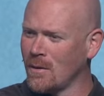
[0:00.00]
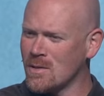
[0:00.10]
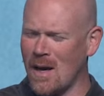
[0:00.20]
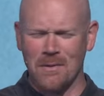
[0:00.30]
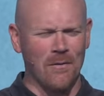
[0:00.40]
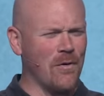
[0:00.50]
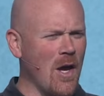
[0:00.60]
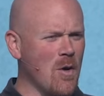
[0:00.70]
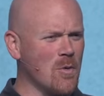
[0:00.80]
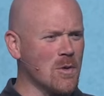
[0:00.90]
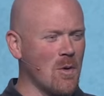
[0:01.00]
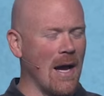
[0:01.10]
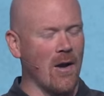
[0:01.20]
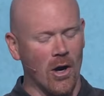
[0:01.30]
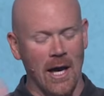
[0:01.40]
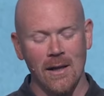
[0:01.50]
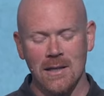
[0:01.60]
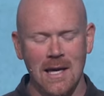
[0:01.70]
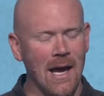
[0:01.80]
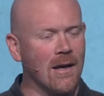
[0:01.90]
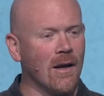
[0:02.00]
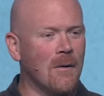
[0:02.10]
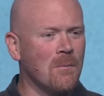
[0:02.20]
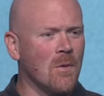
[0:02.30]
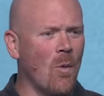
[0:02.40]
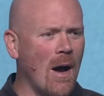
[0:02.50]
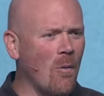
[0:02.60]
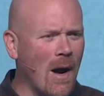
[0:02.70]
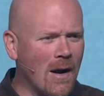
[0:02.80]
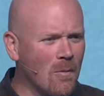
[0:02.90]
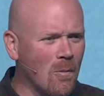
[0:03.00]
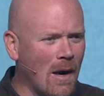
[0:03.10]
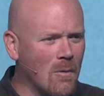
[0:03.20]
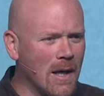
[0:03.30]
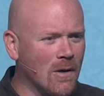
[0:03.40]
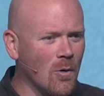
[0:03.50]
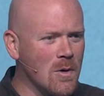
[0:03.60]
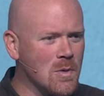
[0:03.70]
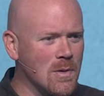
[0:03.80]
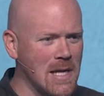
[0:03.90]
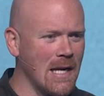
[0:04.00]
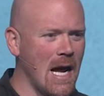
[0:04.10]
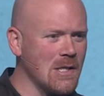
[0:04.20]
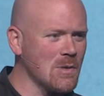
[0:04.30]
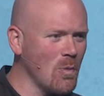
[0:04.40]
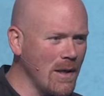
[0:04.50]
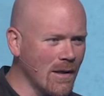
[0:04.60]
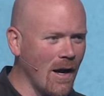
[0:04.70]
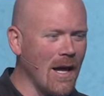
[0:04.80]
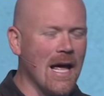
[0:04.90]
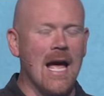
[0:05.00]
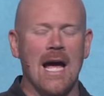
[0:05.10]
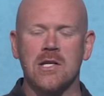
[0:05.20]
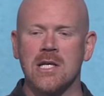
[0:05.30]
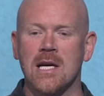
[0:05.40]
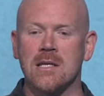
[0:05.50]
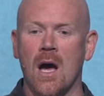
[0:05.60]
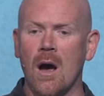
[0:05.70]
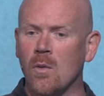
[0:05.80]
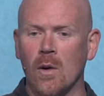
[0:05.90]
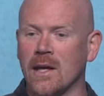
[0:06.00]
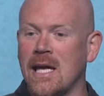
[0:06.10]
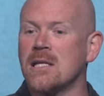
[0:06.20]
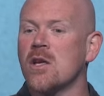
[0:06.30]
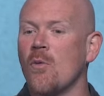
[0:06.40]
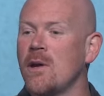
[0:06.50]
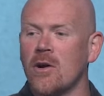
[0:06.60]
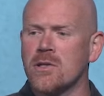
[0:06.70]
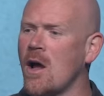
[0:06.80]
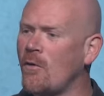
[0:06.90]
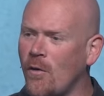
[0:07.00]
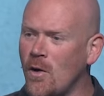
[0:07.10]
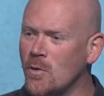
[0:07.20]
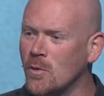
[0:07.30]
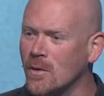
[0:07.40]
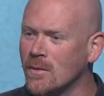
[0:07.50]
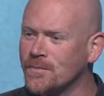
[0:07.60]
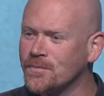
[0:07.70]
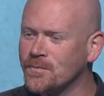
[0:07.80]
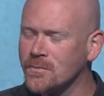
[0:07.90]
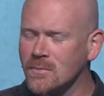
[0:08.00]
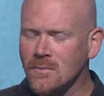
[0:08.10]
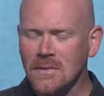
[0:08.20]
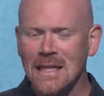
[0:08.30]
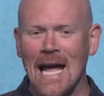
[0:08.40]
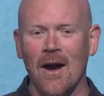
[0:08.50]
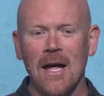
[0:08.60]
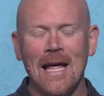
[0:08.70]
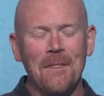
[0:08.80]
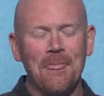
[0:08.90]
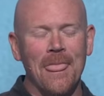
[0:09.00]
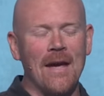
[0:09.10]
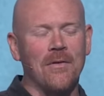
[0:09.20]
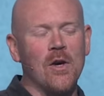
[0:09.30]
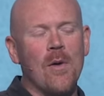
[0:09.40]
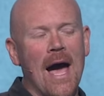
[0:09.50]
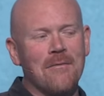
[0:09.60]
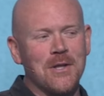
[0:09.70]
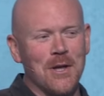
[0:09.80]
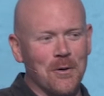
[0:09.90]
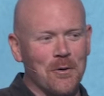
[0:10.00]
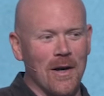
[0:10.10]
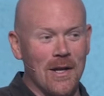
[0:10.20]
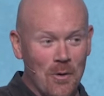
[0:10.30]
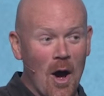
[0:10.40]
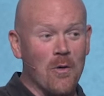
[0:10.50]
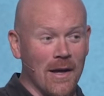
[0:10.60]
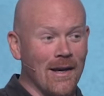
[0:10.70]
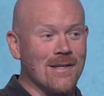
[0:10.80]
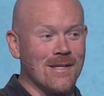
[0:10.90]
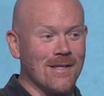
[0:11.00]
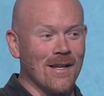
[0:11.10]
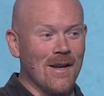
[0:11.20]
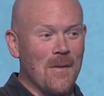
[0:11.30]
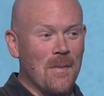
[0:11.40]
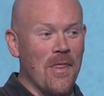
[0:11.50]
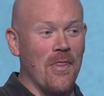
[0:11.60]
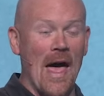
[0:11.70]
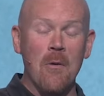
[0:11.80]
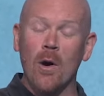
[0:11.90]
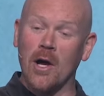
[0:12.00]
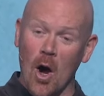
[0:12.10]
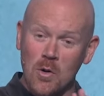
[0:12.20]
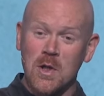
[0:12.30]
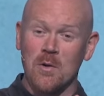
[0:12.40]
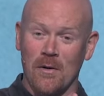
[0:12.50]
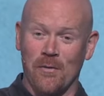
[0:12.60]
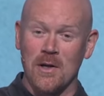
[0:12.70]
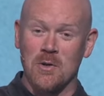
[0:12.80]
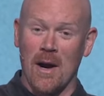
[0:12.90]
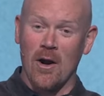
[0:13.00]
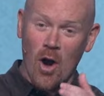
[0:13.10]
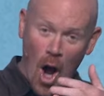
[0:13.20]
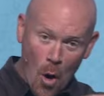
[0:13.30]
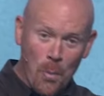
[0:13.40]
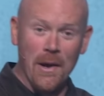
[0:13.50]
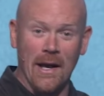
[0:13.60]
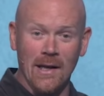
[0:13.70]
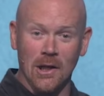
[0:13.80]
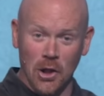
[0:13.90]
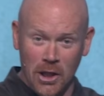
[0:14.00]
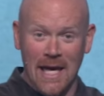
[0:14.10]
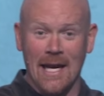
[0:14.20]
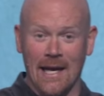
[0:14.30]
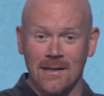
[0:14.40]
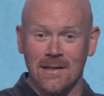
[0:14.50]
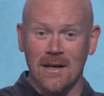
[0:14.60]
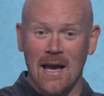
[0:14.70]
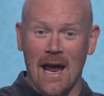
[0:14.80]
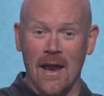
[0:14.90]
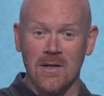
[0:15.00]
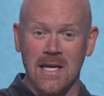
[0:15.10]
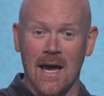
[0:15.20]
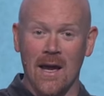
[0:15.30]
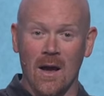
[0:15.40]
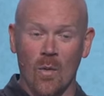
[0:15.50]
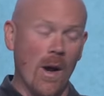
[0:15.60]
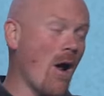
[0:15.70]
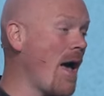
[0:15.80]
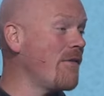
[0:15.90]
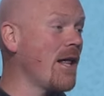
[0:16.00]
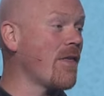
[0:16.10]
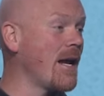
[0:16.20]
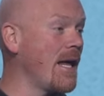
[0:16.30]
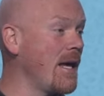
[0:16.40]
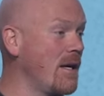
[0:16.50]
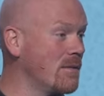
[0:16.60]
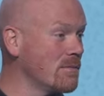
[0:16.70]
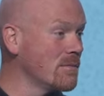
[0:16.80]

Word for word: So I'm confused. So I call Kayla. I say, hey, why, why, why are we getting groceries? I, I just went and got. And she says, oh, well, the kids told me there's no food. now, if you have children, you know this. They will go to the refrigerator, open it, look in it, and they'll say, we don't have anything to eat.